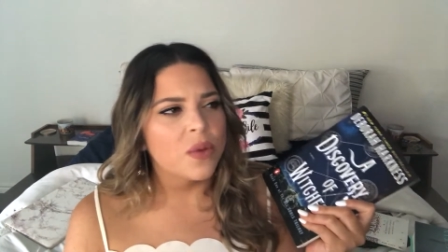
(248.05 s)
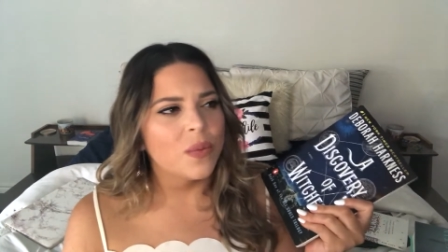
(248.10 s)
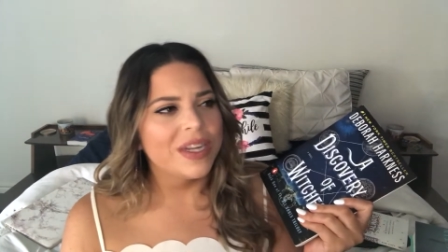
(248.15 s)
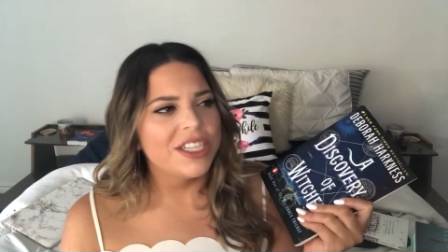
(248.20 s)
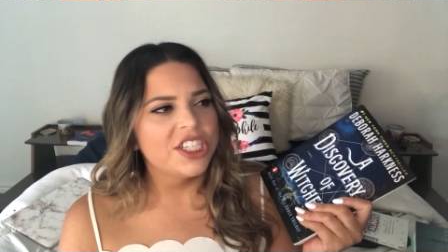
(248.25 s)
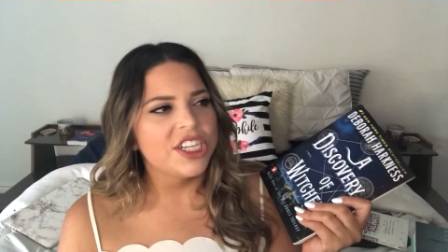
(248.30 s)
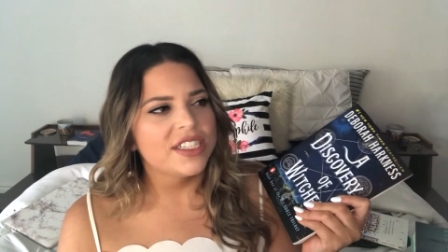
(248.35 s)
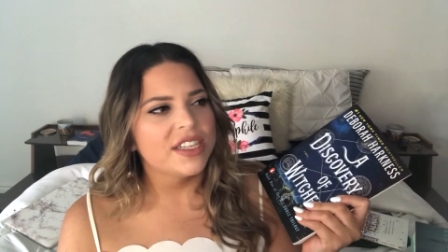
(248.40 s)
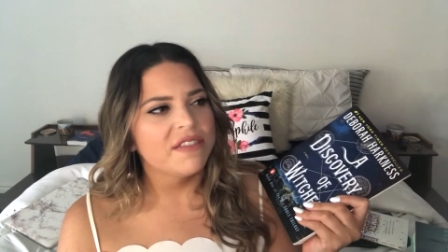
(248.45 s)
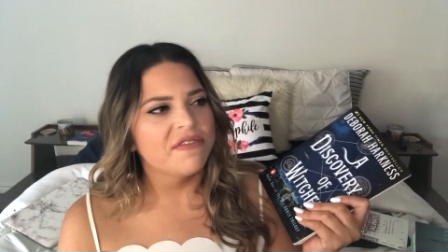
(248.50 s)

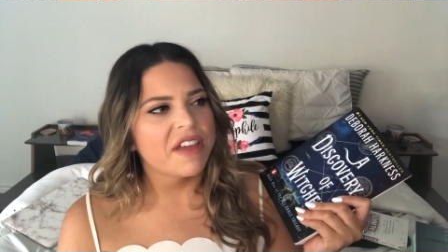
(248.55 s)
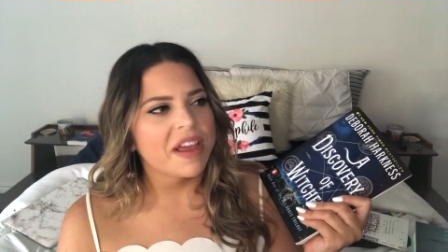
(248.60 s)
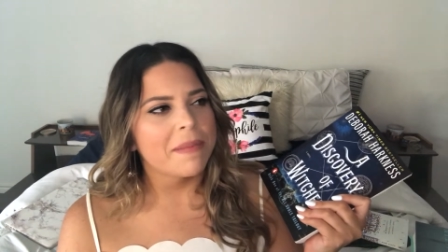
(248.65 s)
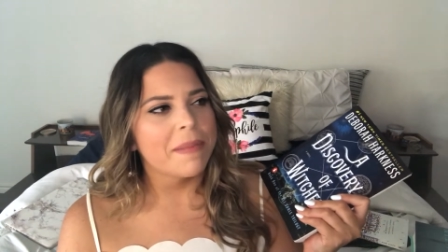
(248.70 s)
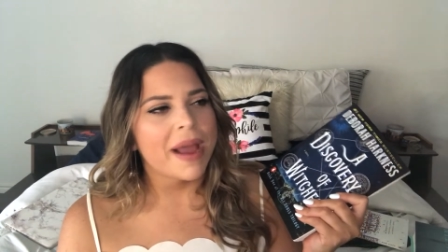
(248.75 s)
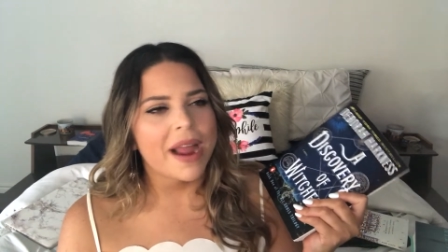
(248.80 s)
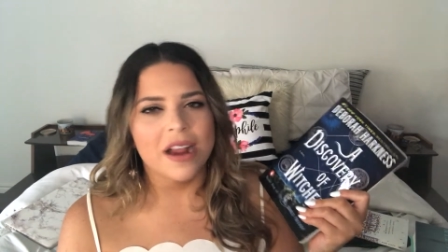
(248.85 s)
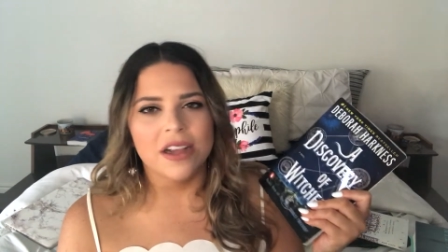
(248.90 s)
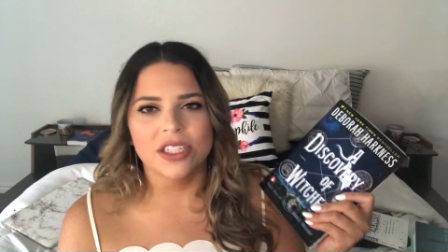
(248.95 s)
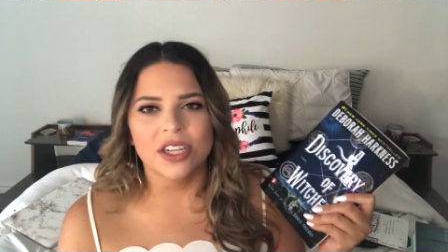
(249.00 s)
witches and
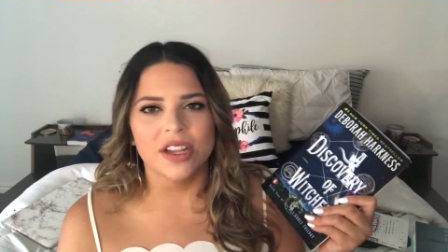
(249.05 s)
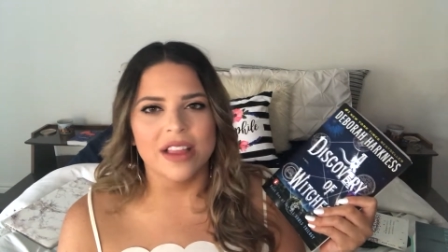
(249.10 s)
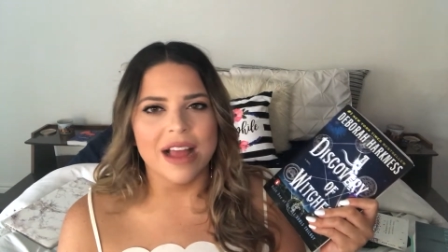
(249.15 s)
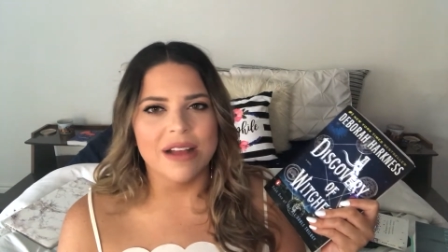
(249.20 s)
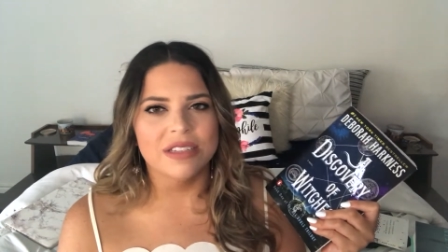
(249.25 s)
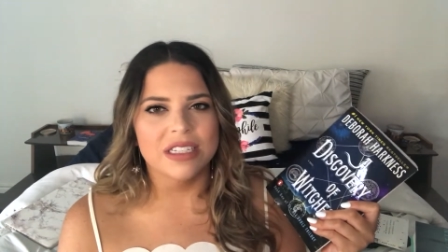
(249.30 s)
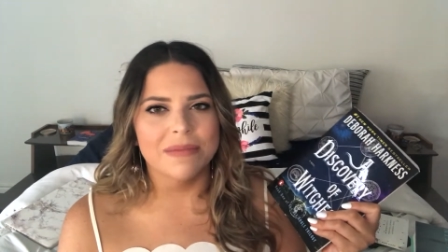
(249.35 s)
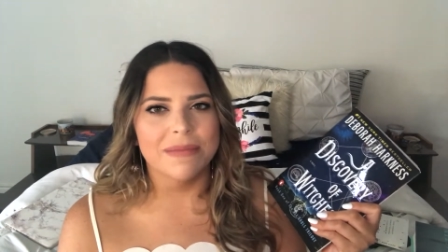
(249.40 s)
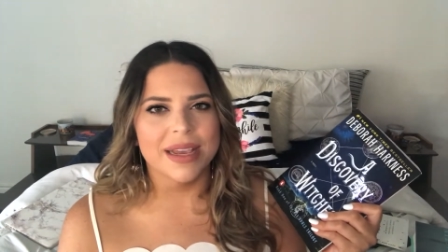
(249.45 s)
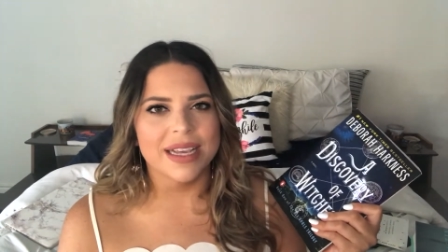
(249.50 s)
vampires are
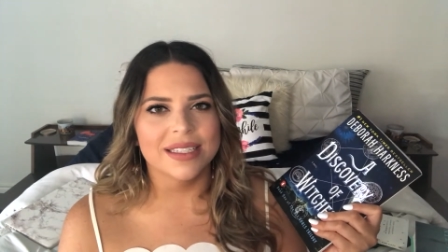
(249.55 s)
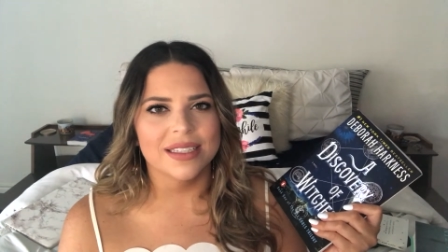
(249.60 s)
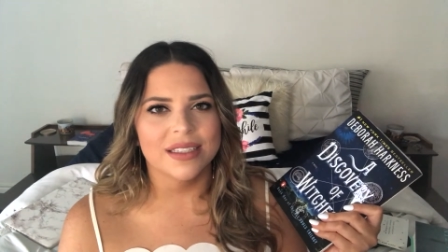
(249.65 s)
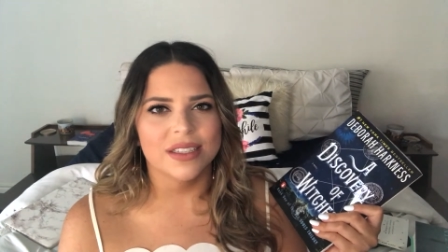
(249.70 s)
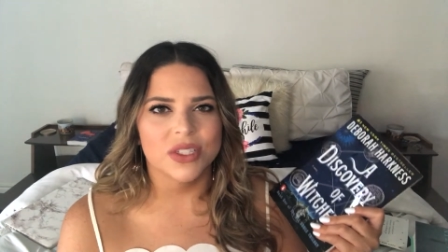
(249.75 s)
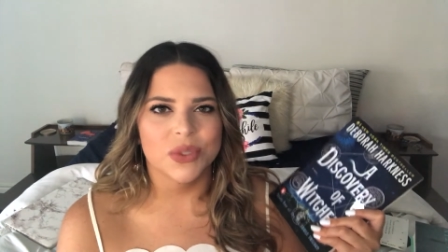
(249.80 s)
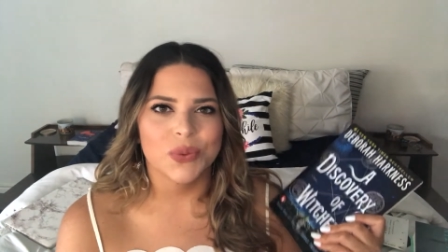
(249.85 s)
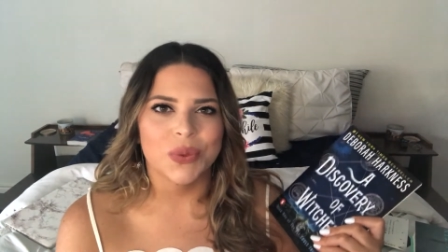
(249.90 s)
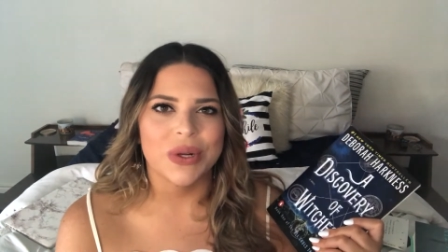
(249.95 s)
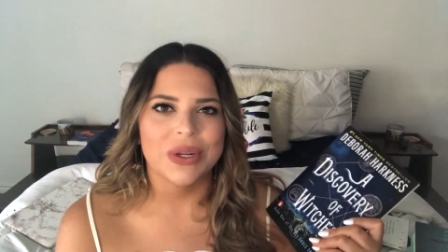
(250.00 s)
allowed to mix in
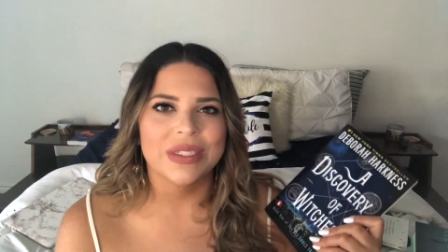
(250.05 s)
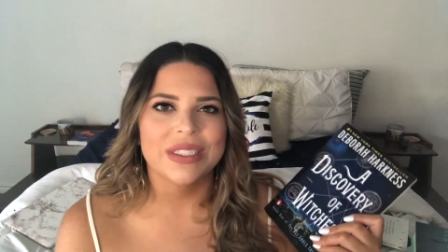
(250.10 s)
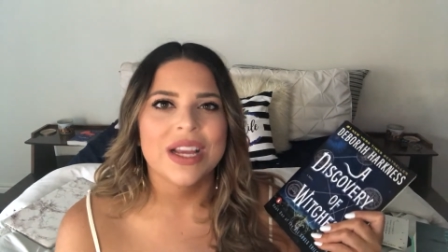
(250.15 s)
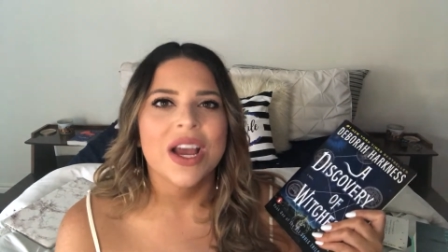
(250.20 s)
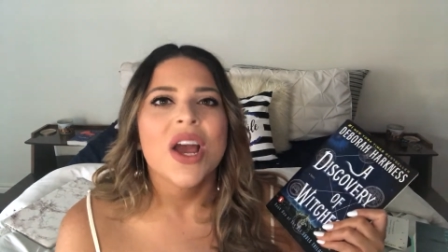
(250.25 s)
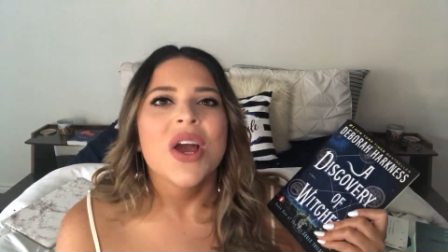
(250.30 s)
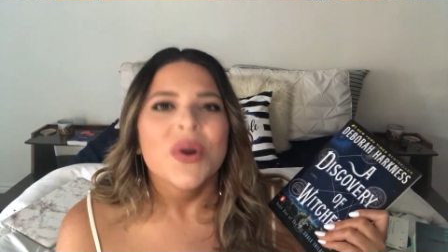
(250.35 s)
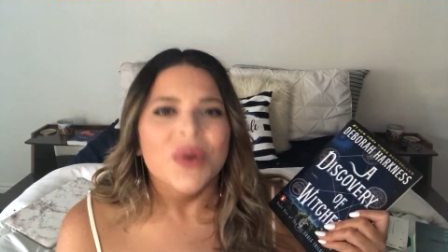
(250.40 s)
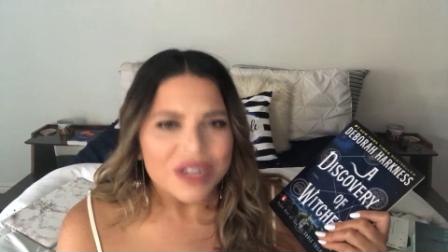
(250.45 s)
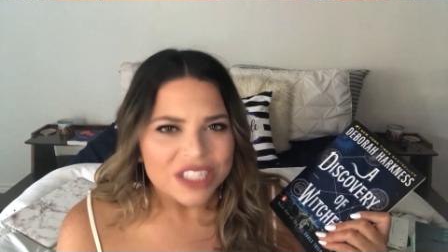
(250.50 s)
this world,
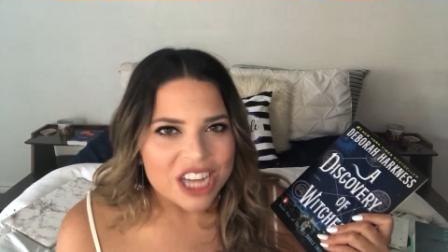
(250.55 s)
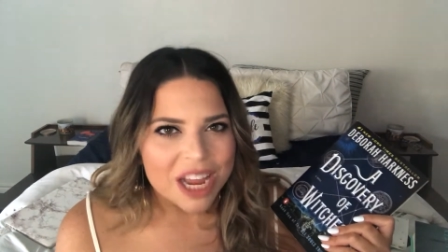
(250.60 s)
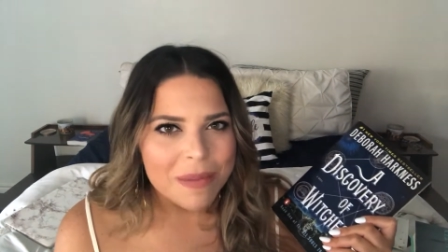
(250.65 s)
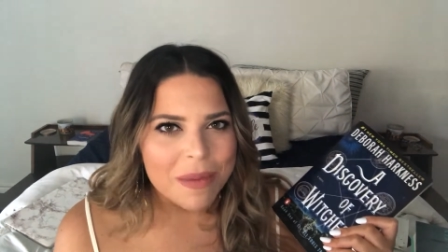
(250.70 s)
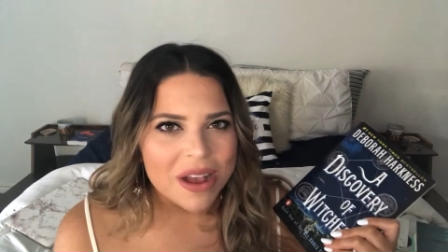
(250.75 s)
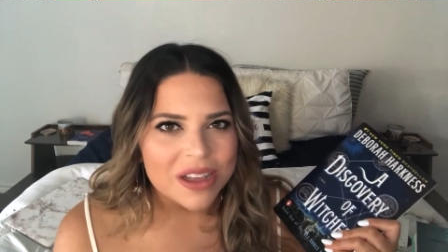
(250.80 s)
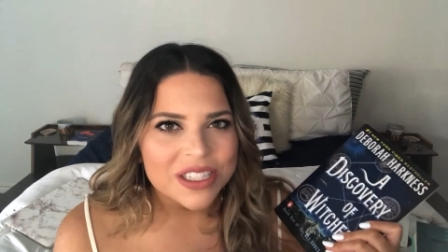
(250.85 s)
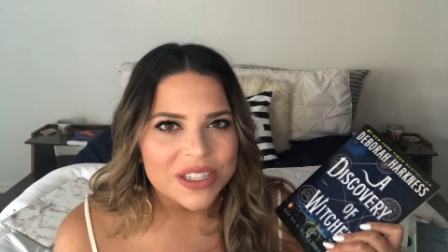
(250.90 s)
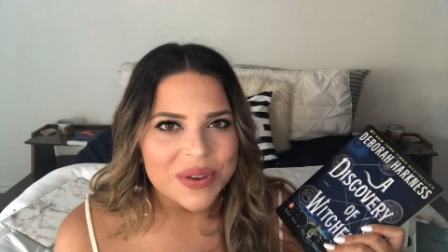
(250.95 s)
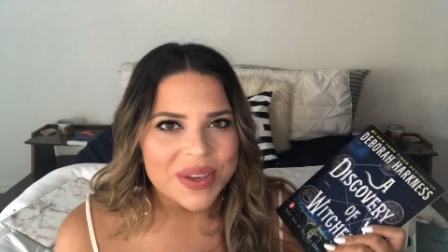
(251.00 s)
which I'm
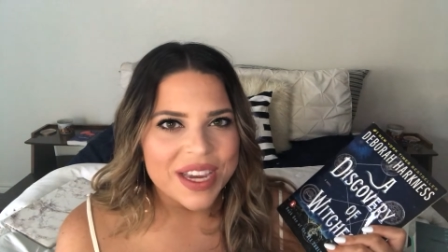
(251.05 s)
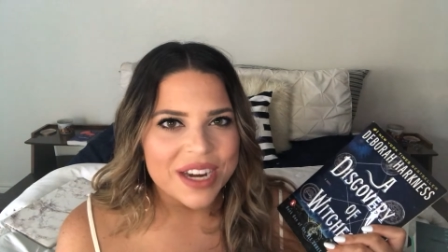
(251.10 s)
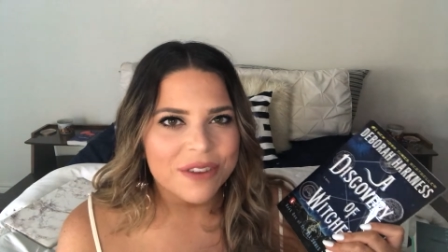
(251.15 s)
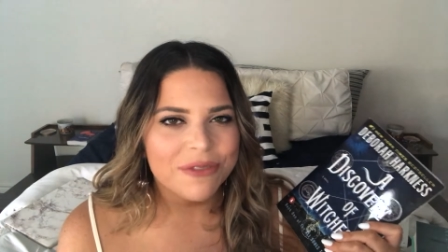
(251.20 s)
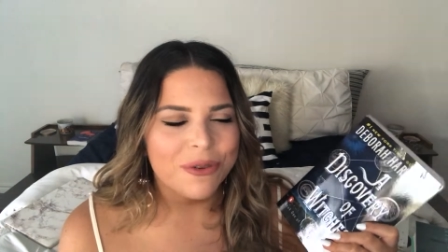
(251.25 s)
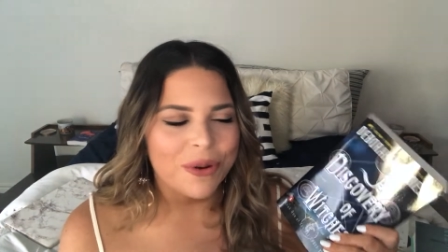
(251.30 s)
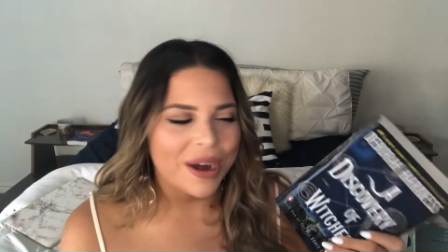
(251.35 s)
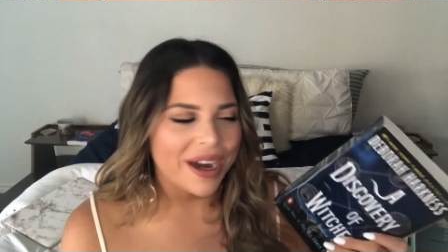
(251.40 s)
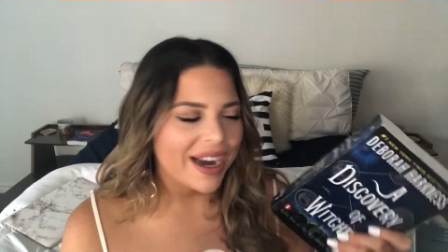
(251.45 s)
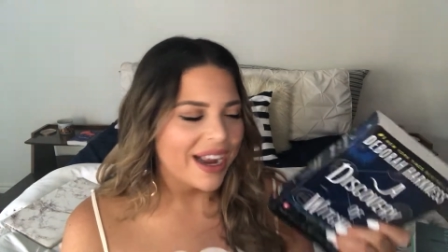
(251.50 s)
also here
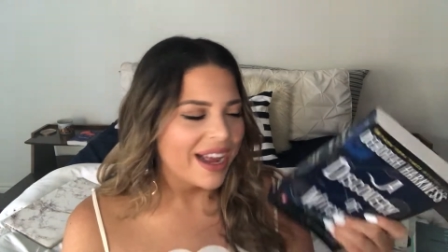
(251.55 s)
for.